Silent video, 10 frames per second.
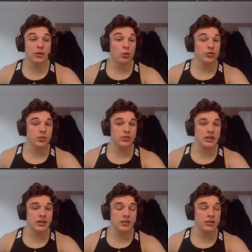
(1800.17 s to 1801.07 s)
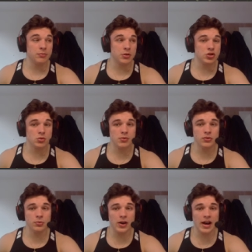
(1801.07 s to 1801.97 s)
also take this bishop as
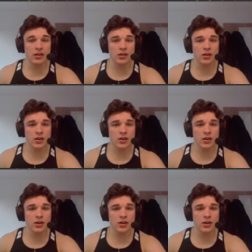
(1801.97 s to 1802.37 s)
well.